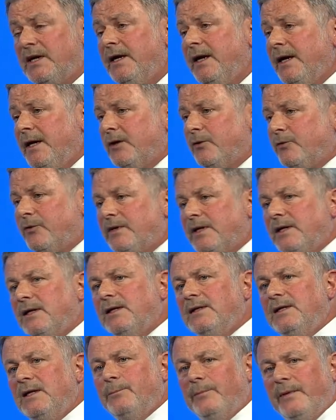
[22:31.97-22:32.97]
K,
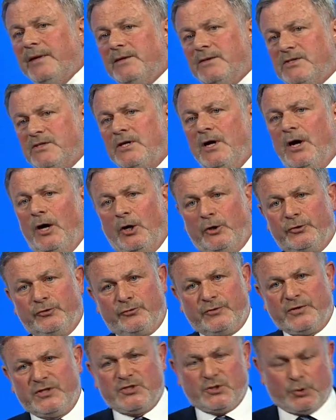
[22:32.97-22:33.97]
critically depends on
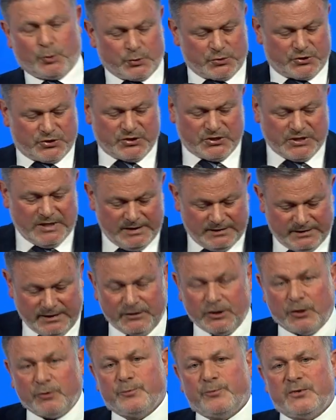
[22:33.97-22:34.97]
the resources
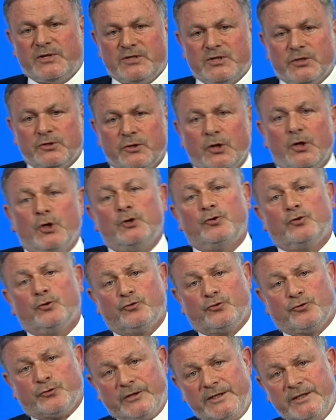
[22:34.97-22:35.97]
that are present to
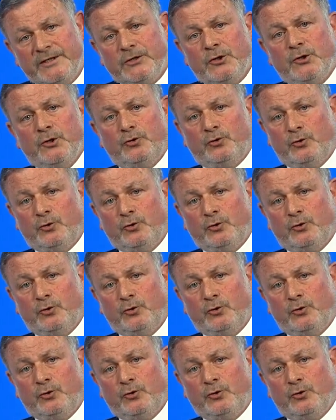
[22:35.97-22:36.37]
treat,